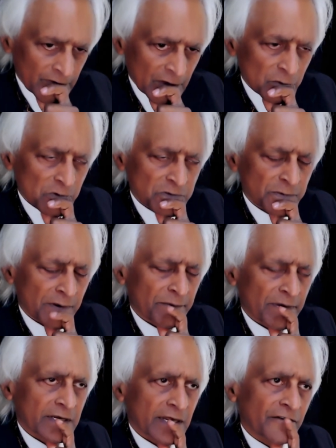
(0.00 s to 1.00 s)
That was what
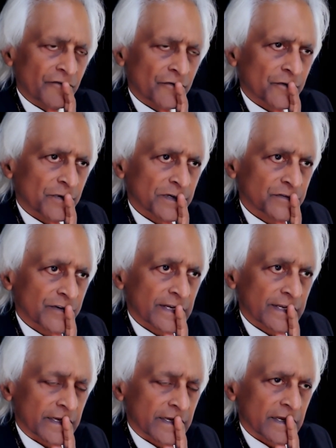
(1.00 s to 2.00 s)
my life was
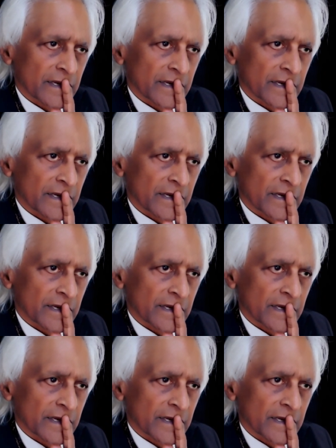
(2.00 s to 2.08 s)
really